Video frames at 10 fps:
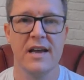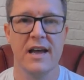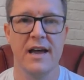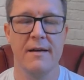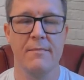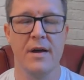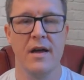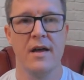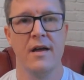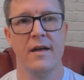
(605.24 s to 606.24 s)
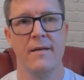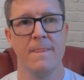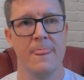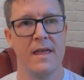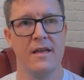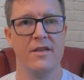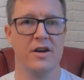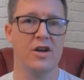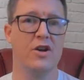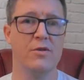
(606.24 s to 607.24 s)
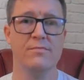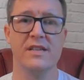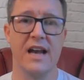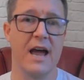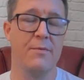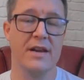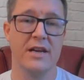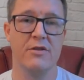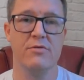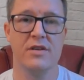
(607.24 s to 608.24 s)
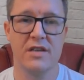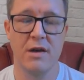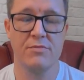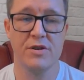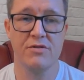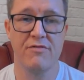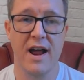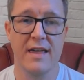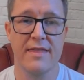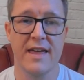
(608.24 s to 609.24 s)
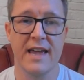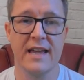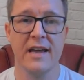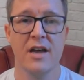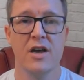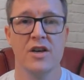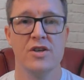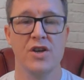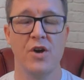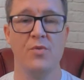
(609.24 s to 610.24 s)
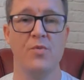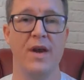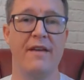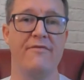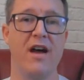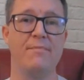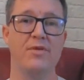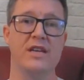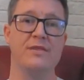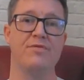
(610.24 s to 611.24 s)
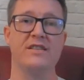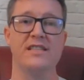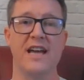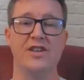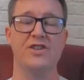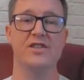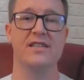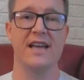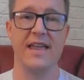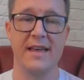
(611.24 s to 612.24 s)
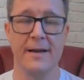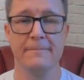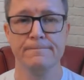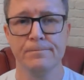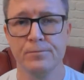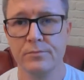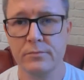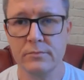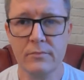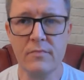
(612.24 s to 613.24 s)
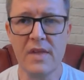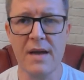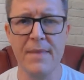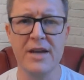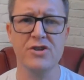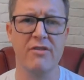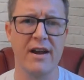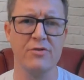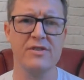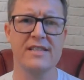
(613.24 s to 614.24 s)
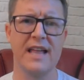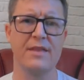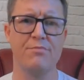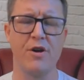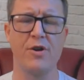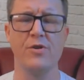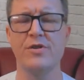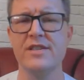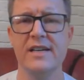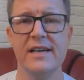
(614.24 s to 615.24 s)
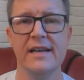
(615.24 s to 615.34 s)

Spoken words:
that can come to light when you don't do the right thing. So whenever I put these presentations together, I make sure I understand the product.